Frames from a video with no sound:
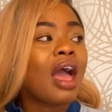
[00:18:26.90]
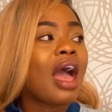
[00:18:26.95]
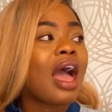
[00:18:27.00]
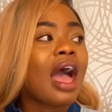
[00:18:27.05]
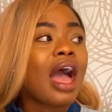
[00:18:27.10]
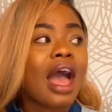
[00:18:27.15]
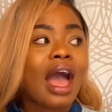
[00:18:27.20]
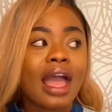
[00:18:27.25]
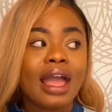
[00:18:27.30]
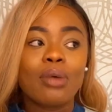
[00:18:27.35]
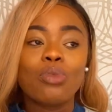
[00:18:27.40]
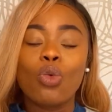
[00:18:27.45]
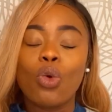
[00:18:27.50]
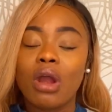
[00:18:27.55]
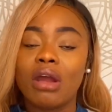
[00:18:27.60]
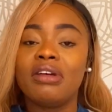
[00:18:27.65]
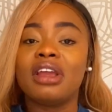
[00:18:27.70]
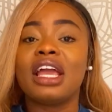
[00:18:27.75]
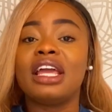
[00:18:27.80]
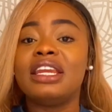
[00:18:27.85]
I am
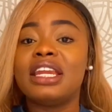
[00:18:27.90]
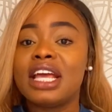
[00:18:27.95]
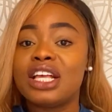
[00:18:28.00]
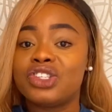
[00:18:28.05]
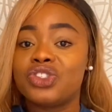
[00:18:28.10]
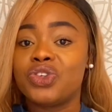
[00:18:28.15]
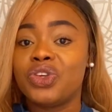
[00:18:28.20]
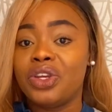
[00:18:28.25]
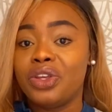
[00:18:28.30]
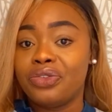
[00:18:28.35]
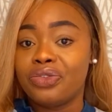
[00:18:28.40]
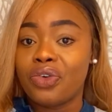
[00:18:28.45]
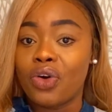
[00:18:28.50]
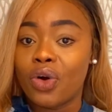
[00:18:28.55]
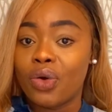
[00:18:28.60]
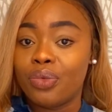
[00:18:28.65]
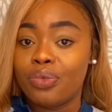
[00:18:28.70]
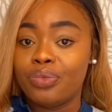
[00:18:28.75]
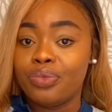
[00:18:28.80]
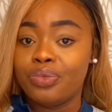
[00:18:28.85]
wearing a nurse
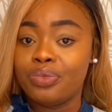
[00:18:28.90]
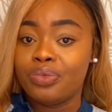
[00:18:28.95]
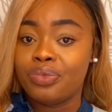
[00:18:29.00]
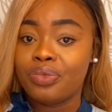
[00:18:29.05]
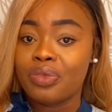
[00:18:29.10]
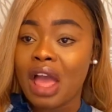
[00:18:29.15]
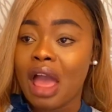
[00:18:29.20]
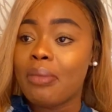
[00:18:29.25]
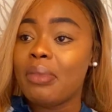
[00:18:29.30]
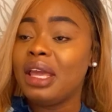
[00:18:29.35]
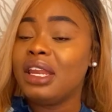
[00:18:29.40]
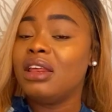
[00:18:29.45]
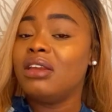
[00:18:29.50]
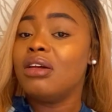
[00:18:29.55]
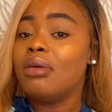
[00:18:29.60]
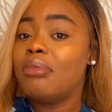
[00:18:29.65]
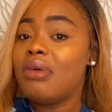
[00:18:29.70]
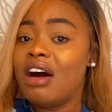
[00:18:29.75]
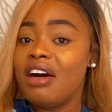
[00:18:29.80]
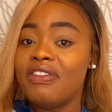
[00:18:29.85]
uniform. I mean, in
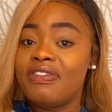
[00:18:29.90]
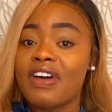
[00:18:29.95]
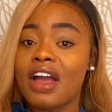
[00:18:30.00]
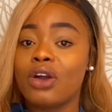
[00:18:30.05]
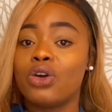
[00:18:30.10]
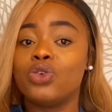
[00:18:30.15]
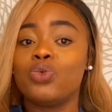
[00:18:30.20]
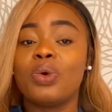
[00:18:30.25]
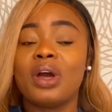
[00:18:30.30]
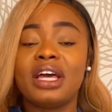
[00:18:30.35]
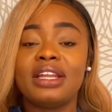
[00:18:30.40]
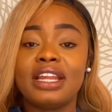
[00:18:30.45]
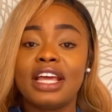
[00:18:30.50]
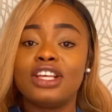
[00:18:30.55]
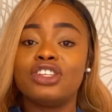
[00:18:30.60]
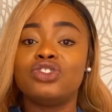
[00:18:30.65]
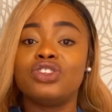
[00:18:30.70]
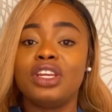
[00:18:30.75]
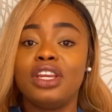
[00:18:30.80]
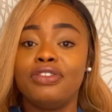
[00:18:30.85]
a month, I could wear a
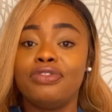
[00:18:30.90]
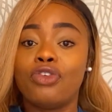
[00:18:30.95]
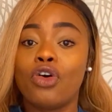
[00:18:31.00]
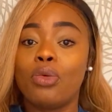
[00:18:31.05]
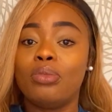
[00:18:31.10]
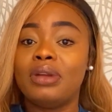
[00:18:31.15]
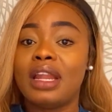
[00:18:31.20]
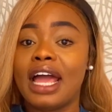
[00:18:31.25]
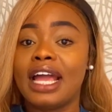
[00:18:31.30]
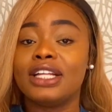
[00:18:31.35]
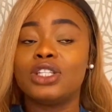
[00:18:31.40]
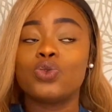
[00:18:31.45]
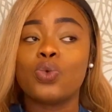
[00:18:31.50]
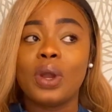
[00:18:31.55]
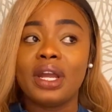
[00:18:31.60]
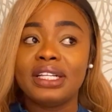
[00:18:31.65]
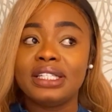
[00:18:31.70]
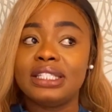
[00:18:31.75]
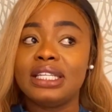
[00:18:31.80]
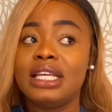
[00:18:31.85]
nurse uniform like
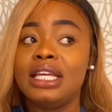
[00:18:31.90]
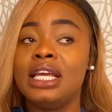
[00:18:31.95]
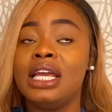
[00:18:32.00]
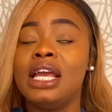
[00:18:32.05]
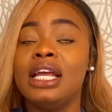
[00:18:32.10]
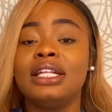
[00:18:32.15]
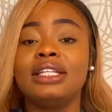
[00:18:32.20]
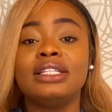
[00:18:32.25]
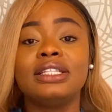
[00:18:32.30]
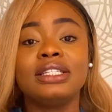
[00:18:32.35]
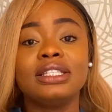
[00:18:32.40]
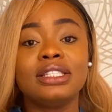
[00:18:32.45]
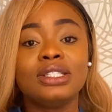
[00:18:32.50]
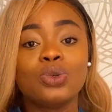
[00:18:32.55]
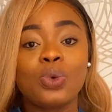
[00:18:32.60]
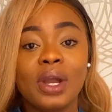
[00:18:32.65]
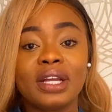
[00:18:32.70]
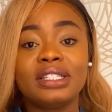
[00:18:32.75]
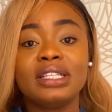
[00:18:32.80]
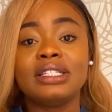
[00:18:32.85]
20
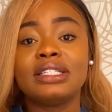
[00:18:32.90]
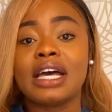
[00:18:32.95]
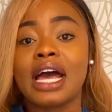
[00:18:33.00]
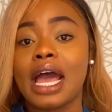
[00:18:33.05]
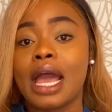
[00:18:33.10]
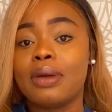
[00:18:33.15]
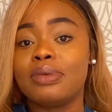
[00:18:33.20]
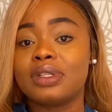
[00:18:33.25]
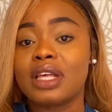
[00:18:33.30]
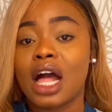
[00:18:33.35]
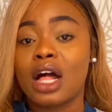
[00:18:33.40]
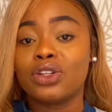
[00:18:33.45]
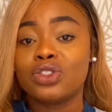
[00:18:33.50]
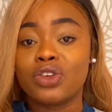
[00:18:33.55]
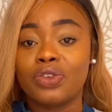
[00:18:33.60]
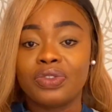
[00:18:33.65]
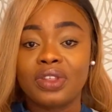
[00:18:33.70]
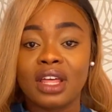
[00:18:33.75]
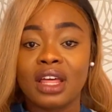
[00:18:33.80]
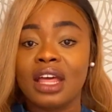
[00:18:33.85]
times out
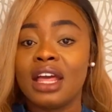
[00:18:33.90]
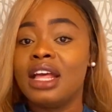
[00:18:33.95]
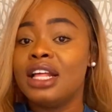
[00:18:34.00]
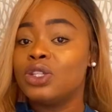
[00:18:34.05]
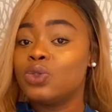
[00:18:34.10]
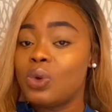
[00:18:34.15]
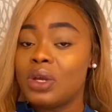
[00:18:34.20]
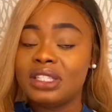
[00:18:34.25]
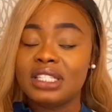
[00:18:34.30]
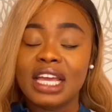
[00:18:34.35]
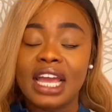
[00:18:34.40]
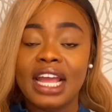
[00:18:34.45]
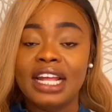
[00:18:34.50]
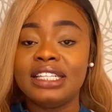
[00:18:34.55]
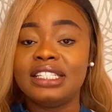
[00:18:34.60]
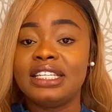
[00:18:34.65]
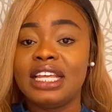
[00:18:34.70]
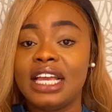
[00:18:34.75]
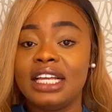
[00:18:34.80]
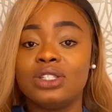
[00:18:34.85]
of the
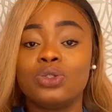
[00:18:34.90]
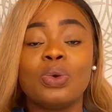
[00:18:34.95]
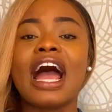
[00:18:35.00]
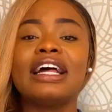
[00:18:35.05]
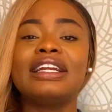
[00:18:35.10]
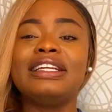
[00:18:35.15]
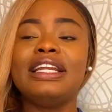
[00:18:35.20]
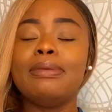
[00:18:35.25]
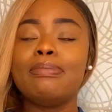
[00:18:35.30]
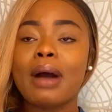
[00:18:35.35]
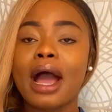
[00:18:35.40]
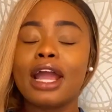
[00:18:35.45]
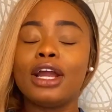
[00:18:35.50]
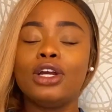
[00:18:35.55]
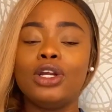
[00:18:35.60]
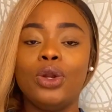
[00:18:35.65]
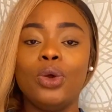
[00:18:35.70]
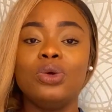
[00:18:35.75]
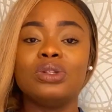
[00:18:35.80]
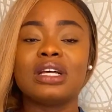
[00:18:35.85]
28 days. So I hardly buy
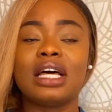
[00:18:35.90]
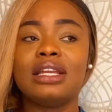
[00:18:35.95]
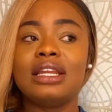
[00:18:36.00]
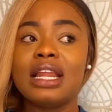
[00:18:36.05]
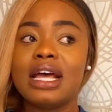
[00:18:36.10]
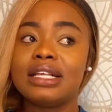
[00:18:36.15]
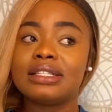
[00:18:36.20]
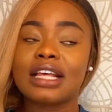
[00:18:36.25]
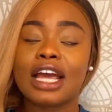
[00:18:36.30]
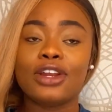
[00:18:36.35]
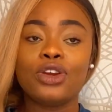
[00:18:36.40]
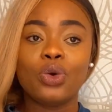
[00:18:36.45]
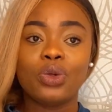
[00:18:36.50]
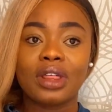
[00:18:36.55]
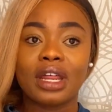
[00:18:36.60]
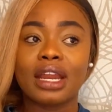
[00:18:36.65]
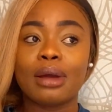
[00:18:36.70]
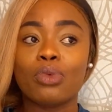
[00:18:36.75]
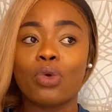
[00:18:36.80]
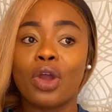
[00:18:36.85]
clothes unless I know
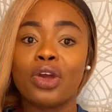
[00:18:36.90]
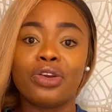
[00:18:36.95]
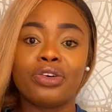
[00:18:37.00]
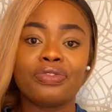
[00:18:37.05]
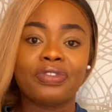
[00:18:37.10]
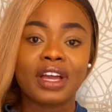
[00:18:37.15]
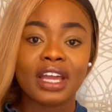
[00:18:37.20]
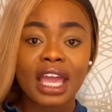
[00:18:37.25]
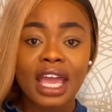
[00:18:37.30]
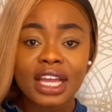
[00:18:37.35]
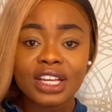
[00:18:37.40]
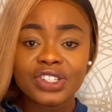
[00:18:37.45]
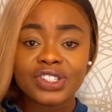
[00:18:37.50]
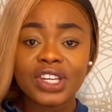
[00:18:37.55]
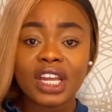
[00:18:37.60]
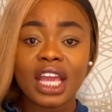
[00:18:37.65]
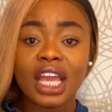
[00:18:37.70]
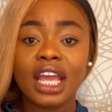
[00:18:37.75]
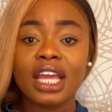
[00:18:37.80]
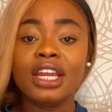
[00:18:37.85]
that I'm going on
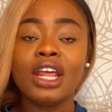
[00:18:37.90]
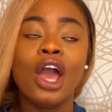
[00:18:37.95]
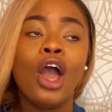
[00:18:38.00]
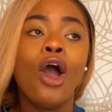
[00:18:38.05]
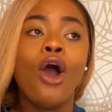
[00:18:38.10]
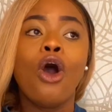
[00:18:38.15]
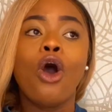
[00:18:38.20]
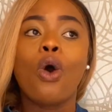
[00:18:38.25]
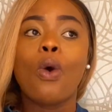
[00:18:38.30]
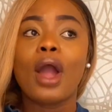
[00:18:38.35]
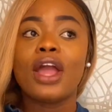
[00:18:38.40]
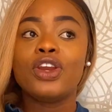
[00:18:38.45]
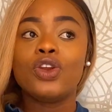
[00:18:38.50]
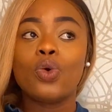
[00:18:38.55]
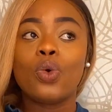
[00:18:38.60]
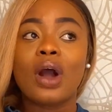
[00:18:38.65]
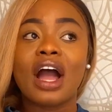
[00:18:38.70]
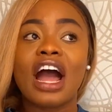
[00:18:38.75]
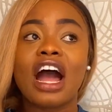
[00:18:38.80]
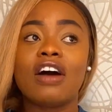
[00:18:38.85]
vacation, or I
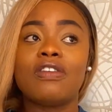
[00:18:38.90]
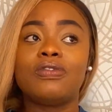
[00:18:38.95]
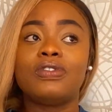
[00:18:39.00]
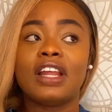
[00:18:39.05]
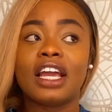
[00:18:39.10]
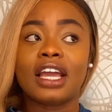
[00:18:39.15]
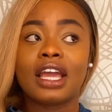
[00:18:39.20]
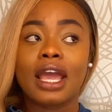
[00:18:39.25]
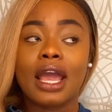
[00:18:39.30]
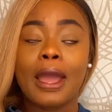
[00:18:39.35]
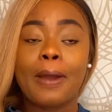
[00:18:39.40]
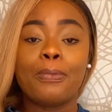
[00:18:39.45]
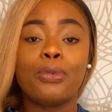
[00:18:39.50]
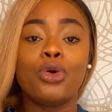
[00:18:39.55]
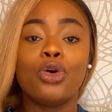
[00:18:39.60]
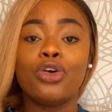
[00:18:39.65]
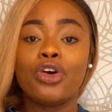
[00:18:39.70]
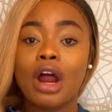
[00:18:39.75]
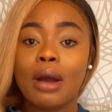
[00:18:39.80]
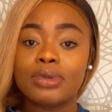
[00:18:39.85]
know I have like a
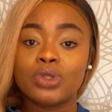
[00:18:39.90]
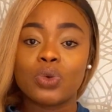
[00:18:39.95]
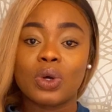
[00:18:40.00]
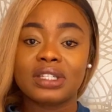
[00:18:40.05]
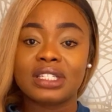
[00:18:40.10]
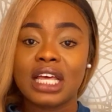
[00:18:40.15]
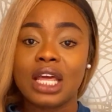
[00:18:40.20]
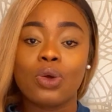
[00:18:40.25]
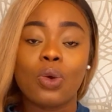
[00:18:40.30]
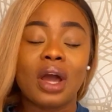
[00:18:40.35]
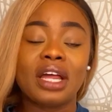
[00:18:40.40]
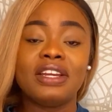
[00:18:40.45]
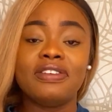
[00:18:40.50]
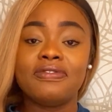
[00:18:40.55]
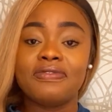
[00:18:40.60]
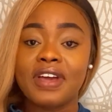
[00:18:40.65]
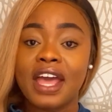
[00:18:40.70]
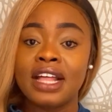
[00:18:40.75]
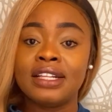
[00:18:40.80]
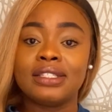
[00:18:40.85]
program to attend or an
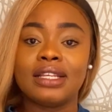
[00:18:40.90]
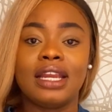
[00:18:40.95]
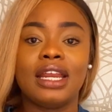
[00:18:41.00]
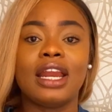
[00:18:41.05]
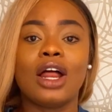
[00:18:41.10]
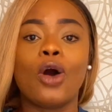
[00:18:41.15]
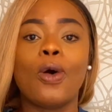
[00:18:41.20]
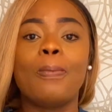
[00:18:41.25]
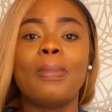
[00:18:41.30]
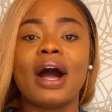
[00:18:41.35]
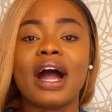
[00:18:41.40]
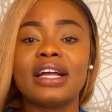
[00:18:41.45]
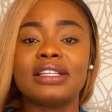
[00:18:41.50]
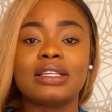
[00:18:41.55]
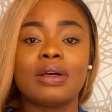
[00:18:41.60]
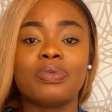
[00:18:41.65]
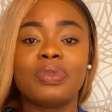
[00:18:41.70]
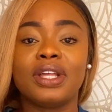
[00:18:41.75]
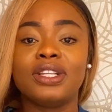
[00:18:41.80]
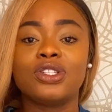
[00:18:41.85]
event, and then I'll buy
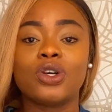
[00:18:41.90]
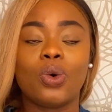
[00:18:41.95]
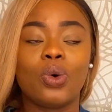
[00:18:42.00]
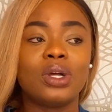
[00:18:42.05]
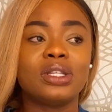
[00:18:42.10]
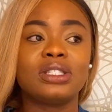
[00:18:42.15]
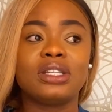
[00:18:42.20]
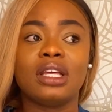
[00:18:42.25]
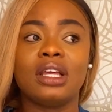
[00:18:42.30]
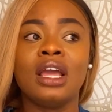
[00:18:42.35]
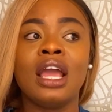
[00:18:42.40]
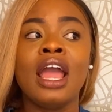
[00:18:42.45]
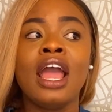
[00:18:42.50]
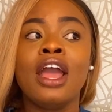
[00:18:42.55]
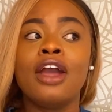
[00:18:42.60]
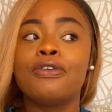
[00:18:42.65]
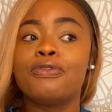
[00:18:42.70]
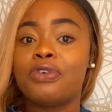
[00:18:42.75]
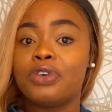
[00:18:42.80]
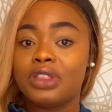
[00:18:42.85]
something towards it
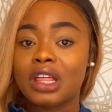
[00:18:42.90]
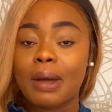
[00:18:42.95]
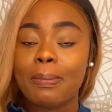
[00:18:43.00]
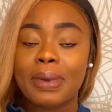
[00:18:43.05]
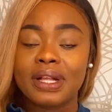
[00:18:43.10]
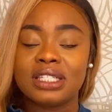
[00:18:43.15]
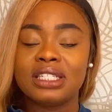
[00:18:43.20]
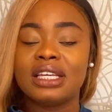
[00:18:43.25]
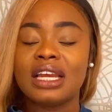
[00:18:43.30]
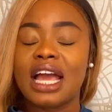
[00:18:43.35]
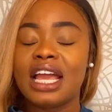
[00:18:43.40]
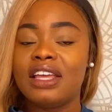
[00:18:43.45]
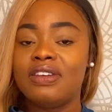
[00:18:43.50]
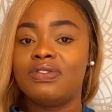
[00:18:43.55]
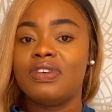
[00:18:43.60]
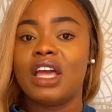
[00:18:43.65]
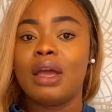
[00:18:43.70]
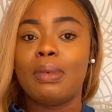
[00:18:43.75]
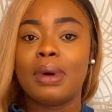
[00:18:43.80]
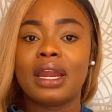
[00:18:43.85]
for that particular
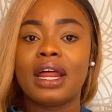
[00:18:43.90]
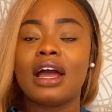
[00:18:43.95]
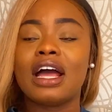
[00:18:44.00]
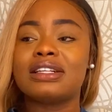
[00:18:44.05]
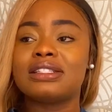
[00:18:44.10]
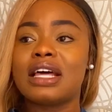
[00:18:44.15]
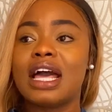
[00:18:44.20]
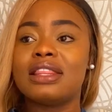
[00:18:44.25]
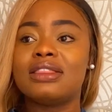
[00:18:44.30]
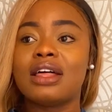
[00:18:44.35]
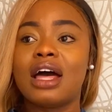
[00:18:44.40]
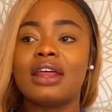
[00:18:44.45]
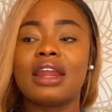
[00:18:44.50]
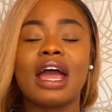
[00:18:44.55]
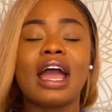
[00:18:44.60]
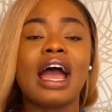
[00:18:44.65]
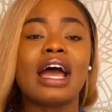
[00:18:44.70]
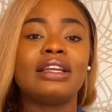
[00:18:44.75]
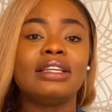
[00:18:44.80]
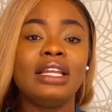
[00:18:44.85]
event. But aside that, I
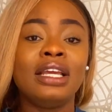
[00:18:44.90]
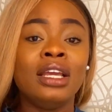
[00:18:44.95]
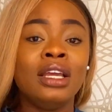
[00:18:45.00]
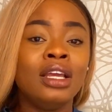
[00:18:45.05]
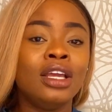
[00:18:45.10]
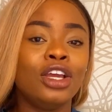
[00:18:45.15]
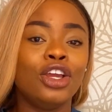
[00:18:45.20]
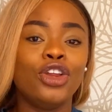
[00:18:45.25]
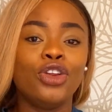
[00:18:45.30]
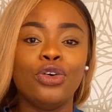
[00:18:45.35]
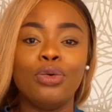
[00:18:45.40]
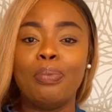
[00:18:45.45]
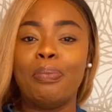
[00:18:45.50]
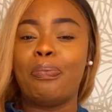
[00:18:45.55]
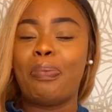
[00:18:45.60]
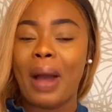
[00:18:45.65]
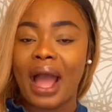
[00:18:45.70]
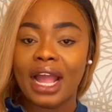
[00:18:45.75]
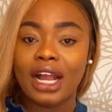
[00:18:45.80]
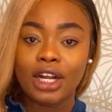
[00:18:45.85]
hardly,
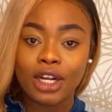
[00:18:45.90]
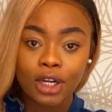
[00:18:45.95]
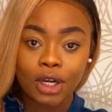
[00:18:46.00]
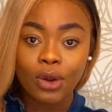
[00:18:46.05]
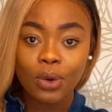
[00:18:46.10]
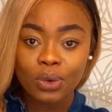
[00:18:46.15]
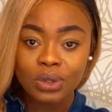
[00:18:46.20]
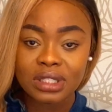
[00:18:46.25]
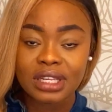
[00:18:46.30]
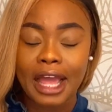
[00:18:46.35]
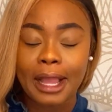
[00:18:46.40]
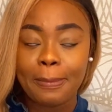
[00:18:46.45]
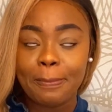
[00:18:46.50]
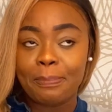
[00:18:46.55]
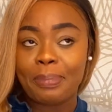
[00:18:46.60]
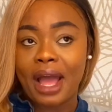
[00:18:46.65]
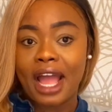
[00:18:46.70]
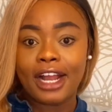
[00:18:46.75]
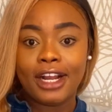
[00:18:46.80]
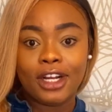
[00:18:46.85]
buy clothes
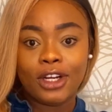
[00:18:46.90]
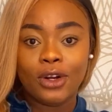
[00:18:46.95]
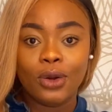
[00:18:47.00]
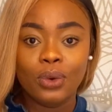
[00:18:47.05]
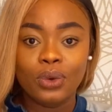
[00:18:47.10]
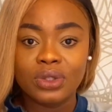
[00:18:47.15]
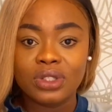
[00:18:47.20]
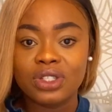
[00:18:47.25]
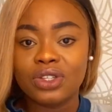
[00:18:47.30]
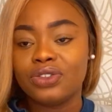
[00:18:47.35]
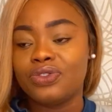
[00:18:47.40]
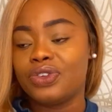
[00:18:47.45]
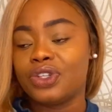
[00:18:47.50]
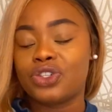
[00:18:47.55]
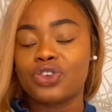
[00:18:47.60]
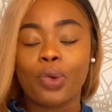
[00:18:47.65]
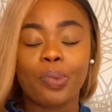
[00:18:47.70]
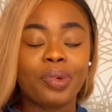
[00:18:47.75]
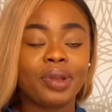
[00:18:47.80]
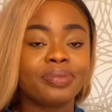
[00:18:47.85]
for
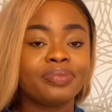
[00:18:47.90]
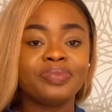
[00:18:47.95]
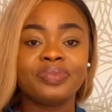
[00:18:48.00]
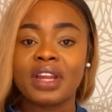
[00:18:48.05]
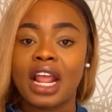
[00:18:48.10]
shopping.